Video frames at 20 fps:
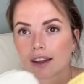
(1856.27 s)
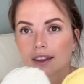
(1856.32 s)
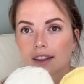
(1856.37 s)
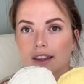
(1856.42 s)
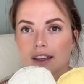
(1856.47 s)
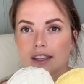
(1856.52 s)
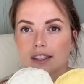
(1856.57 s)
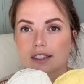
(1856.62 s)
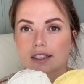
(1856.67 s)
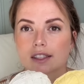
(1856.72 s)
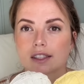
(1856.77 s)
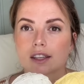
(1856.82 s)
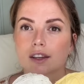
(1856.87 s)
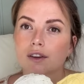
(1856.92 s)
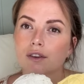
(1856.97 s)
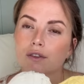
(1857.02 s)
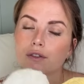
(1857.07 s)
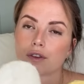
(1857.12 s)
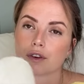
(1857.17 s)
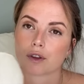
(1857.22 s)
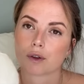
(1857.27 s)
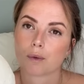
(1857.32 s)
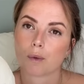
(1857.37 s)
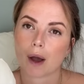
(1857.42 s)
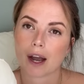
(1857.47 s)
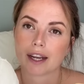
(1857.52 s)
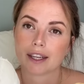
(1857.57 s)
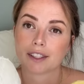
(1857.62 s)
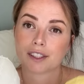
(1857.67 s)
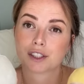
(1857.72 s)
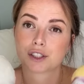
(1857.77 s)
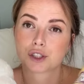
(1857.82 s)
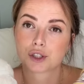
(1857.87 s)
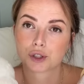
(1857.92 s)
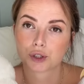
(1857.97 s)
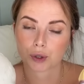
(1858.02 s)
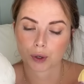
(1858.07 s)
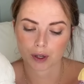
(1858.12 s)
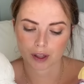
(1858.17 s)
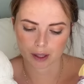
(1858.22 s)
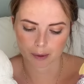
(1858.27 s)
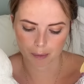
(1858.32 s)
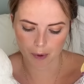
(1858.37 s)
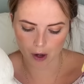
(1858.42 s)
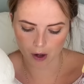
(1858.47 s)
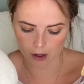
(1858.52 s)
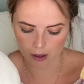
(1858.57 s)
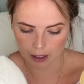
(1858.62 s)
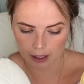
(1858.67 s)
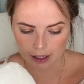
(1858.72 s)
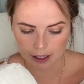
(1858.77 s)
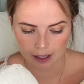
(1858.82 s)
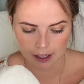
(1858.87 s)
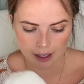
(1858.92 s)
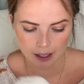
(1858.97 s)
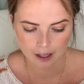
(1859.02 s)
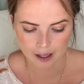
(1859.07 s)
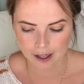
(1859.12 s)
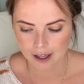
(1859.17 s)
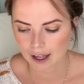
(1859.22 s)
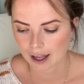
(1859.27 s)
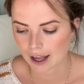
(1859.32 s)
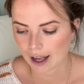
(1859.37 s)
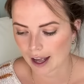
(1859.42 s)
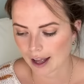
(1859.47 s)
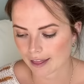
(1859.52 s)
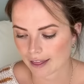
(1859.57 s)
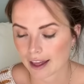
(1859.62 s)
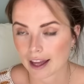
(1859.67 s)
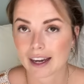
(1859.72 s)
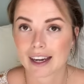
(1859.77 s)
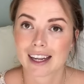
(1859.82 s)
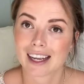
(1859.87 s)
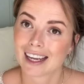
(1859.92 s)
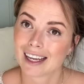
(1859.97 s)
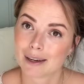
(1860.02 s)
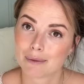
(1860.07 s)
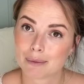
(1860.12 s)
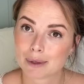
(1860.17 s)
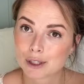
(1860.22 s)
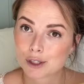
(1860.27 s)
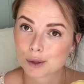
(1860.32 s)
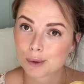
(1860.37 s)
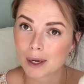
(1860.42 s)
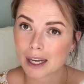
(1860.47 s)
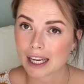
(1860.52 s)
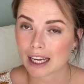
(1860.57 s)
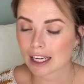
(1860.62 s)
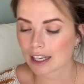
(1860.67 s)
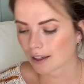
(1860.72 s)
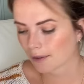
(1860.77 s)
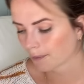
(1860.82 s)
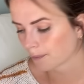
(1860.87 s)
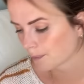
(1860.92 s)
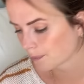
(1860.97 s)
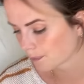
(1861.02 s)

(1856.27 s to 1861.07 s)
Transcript: this for the white to join them all. And then in between,